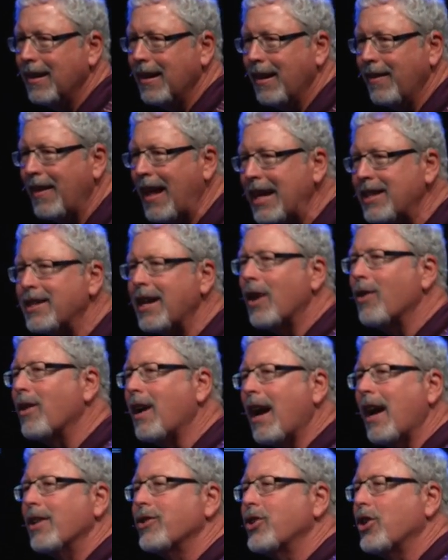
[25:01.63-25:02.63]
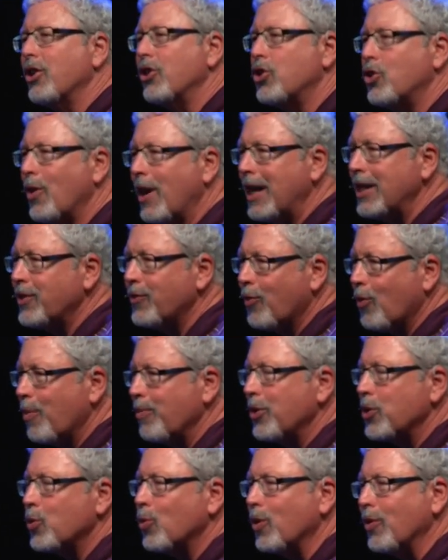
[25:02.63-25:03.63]
And that's how God's going to
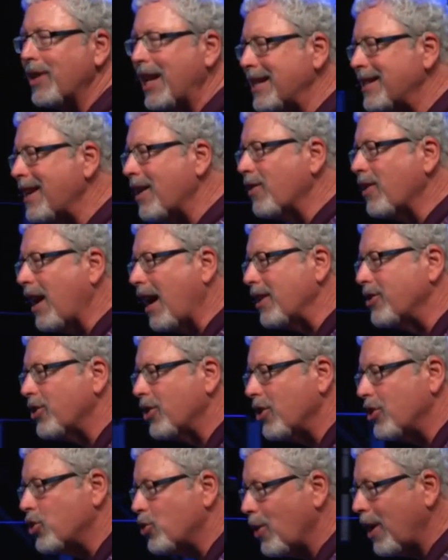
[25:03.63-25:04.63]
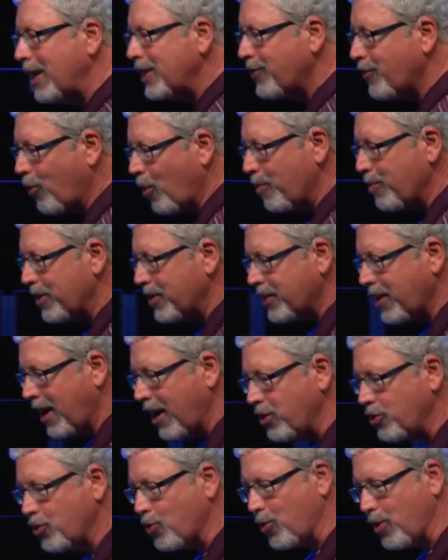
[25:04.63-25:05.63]
transform this world. That's how God's going to transform this
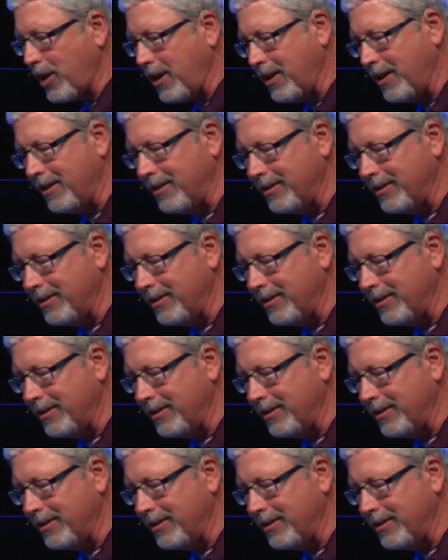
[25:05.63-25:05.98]
country.